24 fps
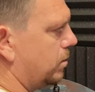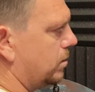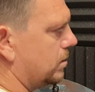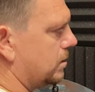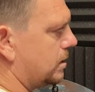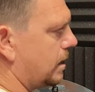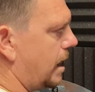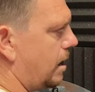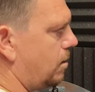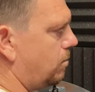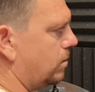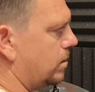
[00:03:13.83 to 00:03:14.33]
pull
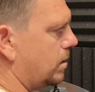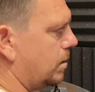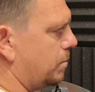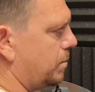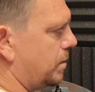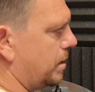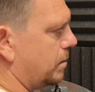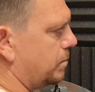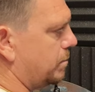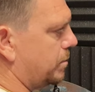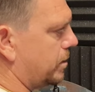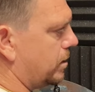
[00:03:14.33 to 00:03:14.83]
down with a
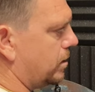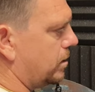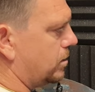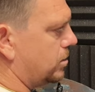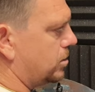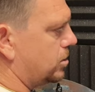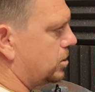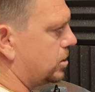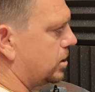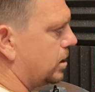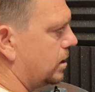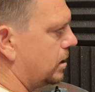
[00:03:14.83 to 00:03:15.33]
big
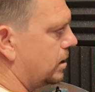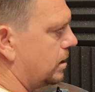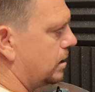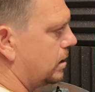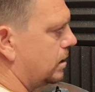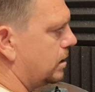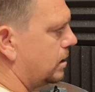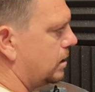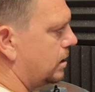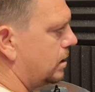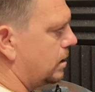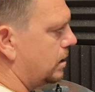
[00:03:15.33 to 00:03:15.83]
brush.
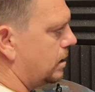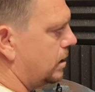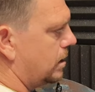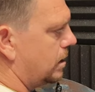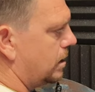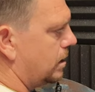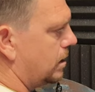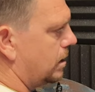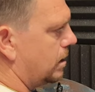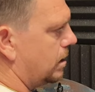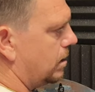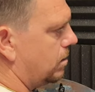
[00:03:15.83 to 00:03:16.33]

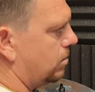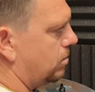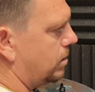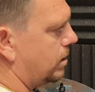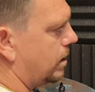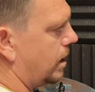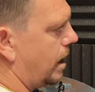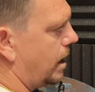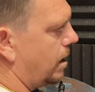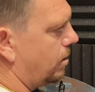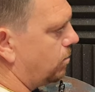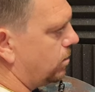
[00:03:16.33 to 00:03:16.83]

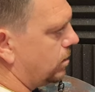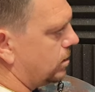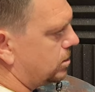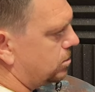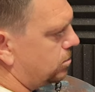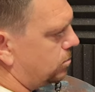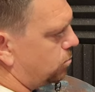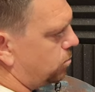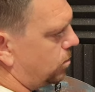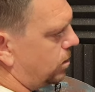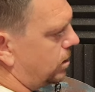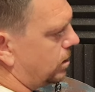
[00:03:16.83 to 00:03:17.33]
Okay, and we
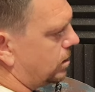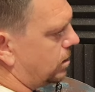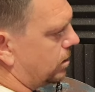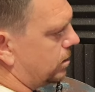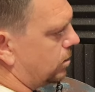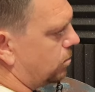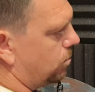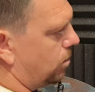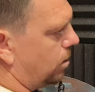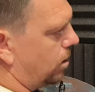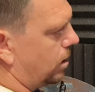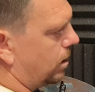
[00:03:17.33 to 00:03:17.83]
should work
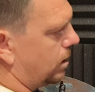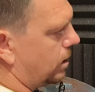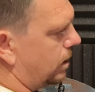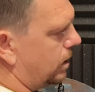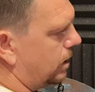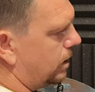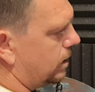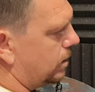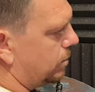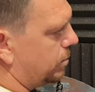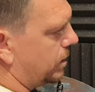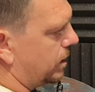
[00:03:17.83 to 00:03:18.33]
on the water a
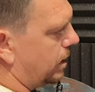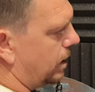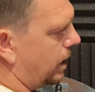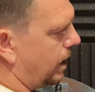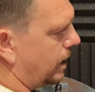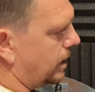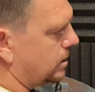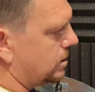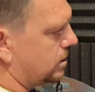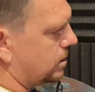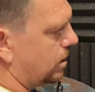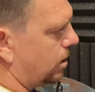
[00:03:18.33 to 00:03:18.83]
little bit
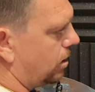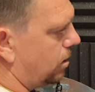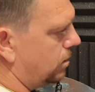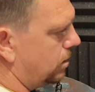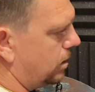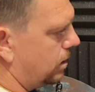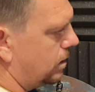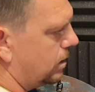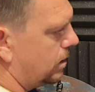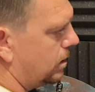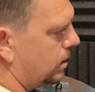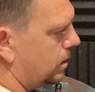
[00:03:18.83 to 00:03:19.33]
later
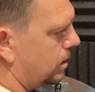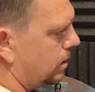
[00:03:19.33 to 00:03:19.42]
on.